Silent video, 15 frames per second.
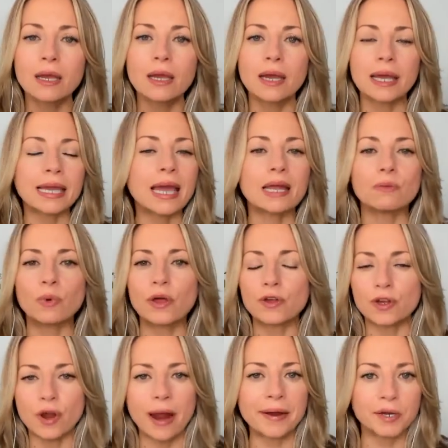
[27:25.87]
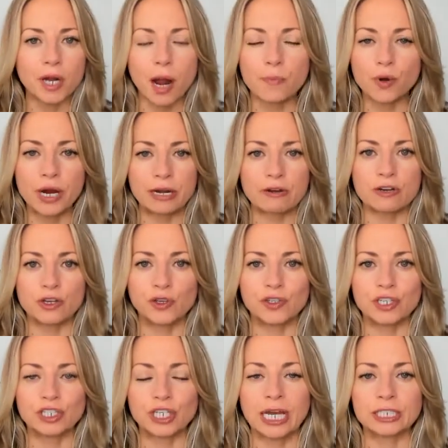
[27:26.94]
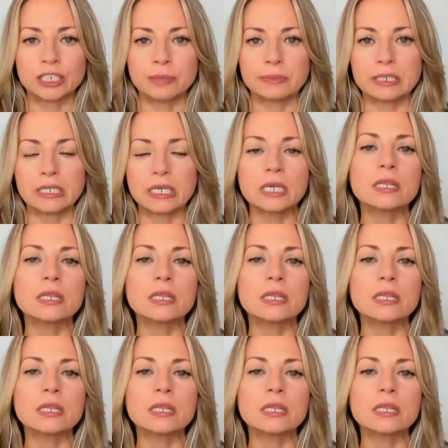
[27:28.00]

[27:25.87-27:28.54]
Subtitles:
Again, whether you're hiring a copywriter or using ChatGPT,